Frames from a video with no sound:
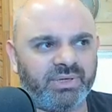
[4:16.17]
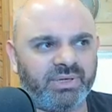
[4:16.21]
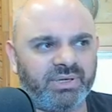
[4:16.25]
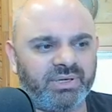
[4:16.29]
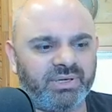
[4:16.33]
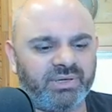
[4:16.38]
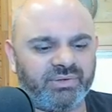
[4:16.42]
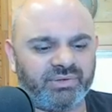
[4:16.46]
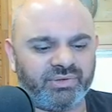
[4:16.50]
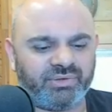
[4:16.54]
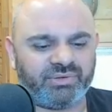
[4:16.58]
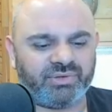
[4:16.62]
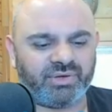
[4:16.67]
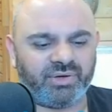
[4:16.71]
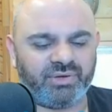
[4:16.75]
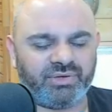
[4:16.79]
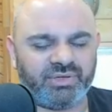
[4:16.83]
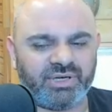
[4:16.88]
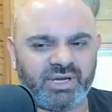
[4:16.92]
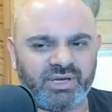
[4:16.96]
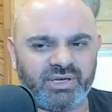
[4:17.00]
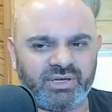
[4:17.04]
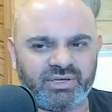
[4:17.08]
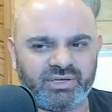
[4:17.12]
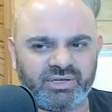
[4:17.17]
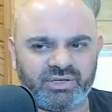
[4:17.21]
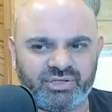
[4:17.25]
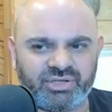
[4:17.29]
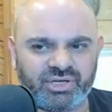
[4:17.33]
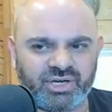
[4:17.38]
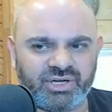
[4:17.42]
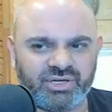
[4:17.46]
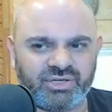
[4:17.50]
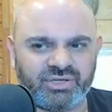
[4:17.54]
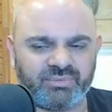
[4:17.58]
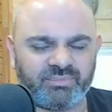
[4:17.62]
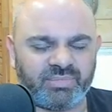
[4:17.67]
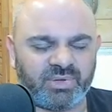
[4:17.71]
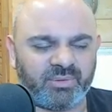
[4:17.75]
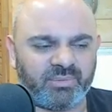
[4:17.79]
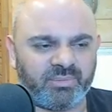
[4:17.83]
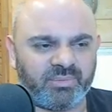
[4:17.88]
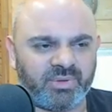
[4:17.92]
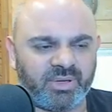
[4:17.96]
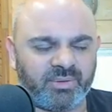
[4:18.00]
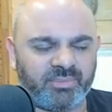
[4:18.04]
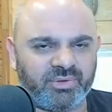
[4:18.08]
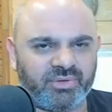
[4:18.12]
just go, yeah, you can change it, blah, blah,
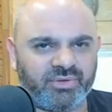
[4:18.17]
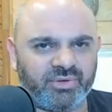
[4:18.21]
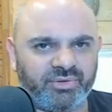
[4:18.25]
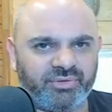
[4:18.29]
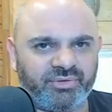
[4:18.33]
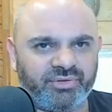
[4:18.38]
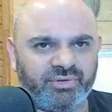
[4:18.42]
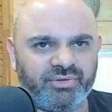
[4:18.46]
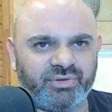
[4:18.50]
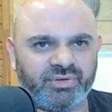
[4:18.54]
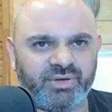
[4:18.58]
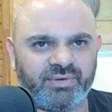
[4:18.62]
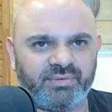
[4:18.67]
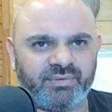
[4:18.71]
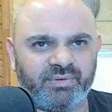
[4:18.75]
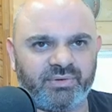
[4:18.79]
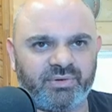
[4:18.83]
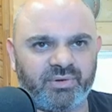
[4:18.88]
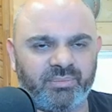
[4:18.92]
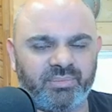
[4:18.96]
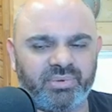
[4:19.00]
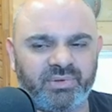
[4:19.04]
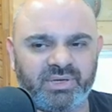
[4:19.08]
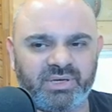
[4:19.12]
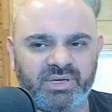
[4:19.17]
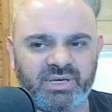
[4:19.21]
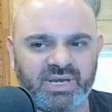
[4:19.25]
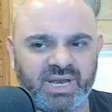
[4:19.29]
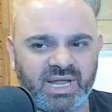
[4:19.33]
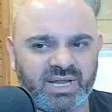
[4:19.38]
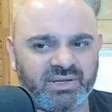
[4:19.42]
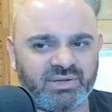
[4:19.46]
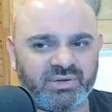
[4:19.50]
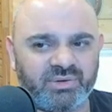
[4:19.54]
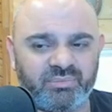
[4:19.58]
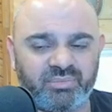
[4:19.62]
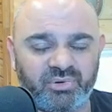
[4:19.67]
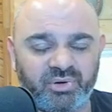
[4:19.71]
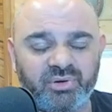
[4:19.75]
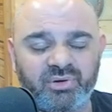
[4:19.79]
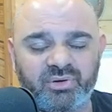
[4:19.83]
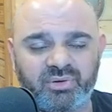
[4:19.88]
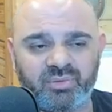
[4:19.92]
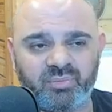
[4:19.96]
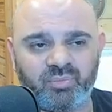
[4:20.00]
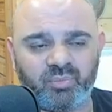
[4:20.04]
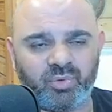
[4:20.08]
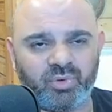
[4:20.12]
blah, because you could have a completely knackered,
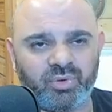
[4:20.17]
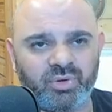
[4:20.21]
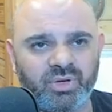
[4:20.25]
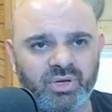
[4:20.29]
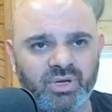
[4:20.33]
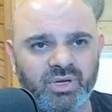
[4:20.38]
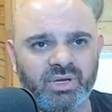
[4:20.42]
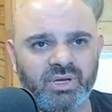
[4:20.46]
broken one,